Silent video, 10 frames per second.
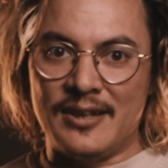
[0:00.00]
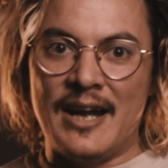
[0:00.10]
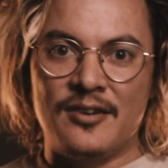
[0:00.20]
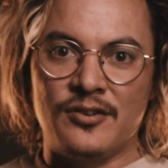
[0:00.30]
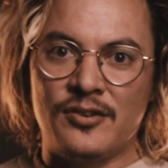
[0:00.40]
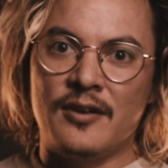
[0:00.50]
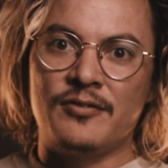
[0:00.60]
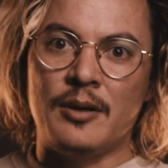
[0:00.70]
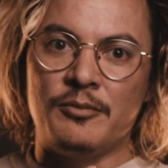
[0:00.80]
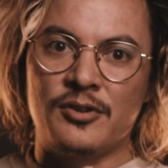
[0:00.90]
it has a tough
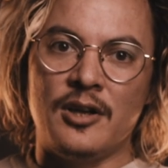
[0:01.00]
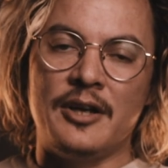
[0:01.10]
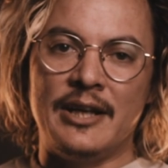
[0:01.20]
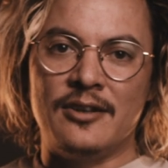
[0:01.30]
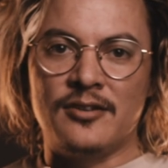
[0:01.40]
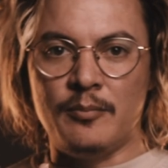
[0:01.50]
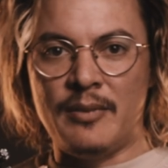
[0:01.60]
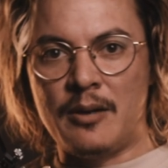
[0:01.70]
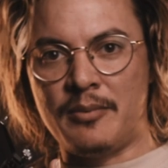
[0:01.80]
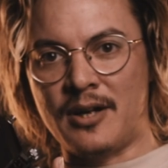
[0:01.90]
time slotting into the
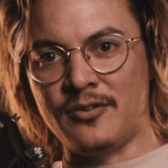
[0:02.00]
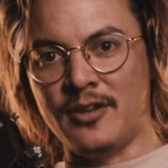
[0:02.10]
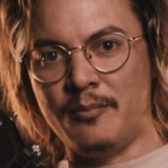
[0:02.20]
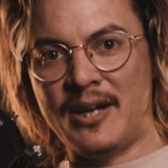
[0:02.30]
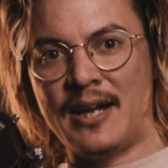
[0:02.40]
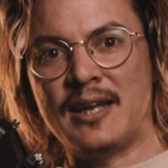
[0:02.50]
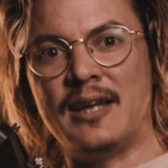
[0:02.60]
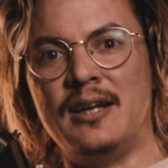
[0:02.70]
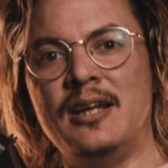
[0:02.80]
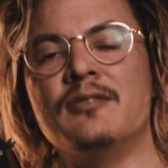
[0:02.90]
matte box in the back
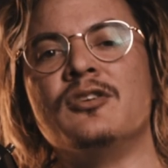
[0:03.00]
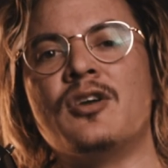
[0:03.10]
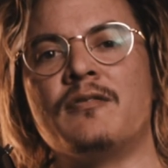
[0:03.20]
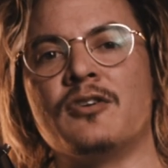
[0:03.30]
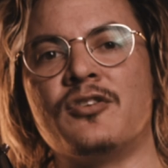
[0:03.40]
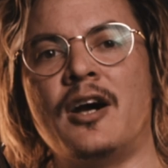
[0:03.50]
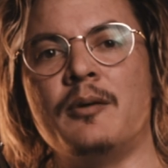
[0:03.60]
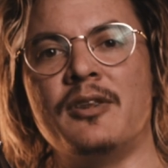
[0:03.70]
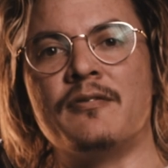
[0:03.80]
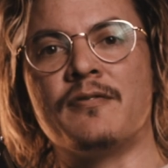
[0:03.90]
and an even tougher
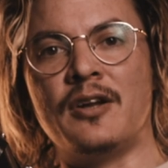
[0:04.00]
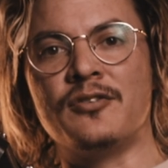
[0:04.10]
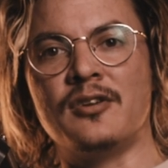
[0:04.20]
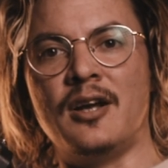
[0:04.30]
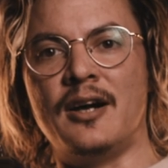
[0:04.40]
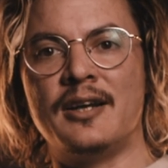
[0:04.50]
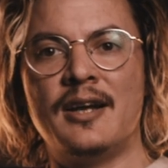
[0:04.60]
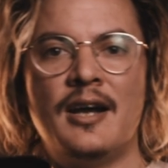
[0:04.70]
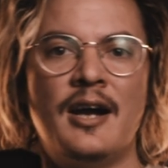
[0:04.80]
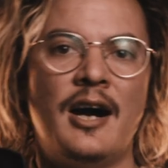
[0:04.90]
time in the front slot.
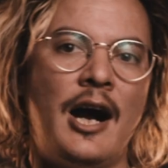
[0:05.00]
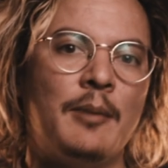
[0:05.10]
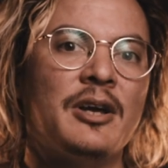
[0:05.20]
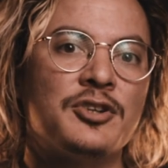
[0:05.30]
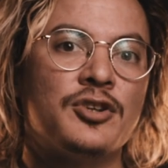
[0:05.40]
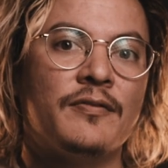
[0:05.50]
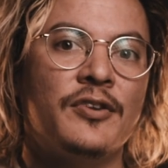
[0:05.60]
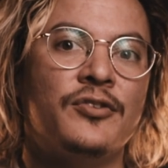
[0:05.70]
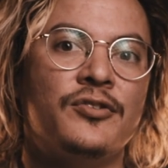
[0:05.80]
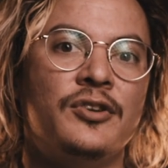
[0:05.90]
I'm not sure if
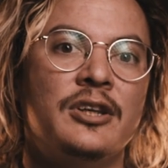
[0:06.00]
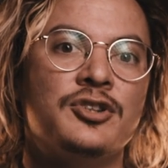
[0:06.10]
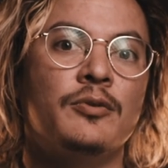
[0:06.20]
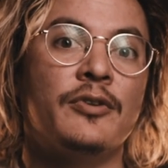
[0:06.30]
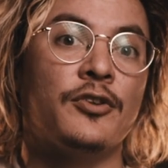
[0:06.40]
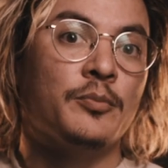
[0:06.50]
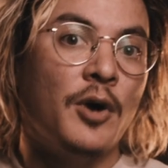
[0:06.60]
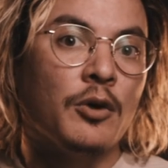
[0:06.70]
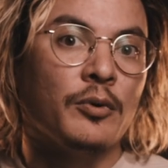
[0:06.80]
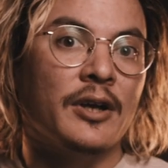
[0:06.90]
this is an issue with the
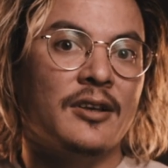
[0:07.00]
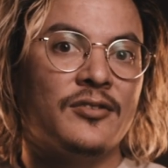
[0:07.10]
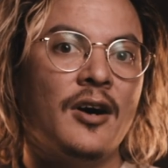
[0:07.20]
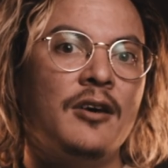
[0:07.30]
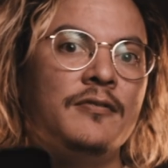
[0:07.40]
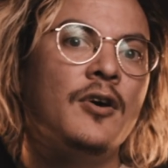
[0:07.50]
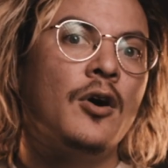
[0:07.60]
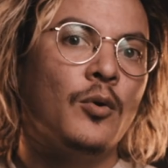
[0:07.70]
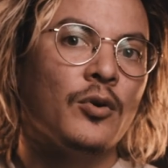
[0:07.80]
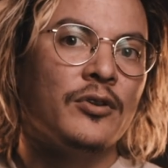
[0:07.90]
small rig itself
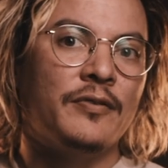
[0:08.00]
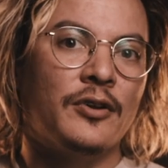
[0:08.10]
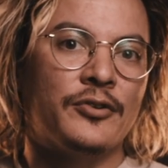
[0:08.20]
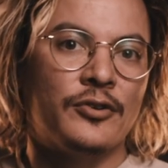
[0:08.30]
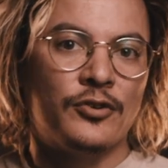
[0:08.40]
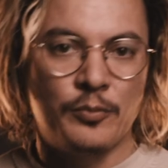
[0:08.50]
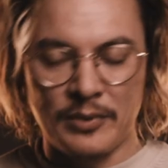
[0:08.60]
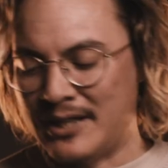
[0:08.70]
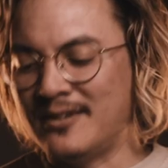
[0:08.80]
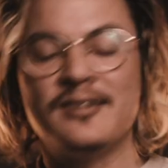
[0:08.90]
or the filters,
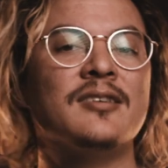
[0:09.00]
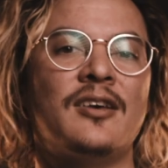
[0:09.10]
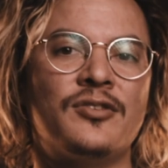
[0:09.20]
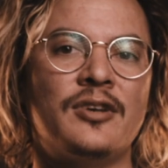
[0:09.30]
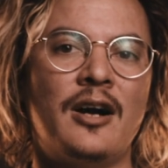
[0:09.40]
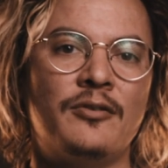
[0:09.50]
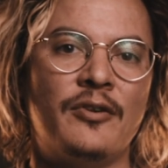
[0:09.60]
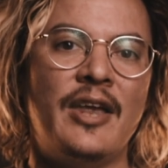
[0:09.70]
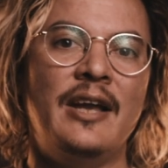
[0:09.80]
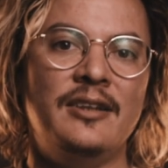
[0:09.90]
but I did test it out
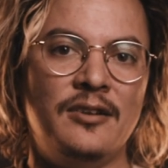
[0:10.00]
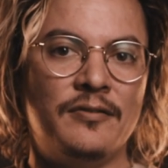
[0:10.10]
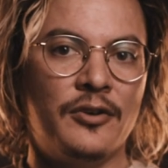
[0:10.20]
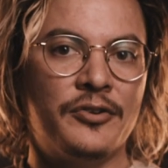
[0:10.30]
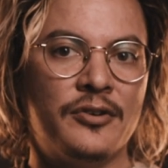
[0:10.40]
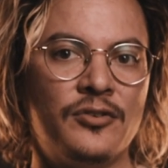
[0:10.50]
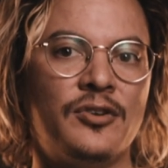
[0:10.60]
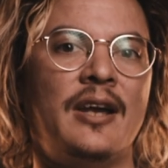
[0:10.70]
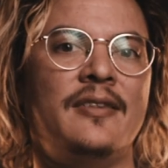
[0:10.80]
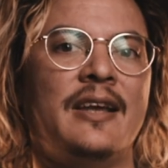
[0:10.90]
with the ND filters
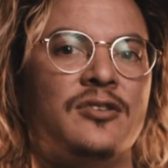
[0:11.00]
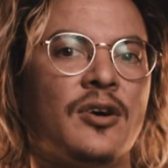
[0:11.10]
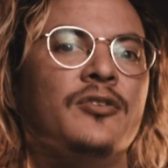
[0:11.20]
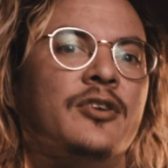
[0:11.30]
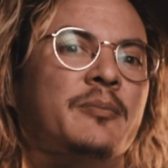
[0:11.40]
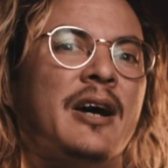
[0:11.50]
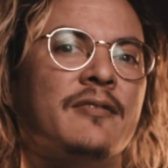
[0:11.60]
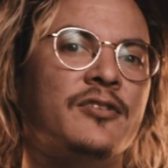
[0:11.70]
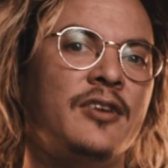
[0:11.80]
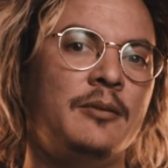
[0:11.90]
and they don't seem to have
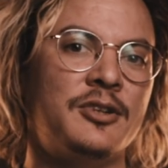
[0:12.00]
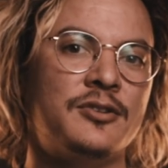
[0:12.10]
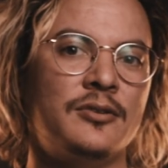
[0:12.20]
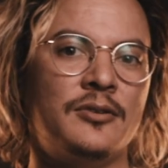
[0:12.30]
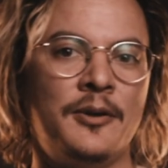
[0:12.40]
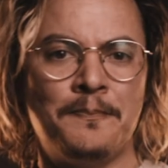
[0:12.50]
the same issue.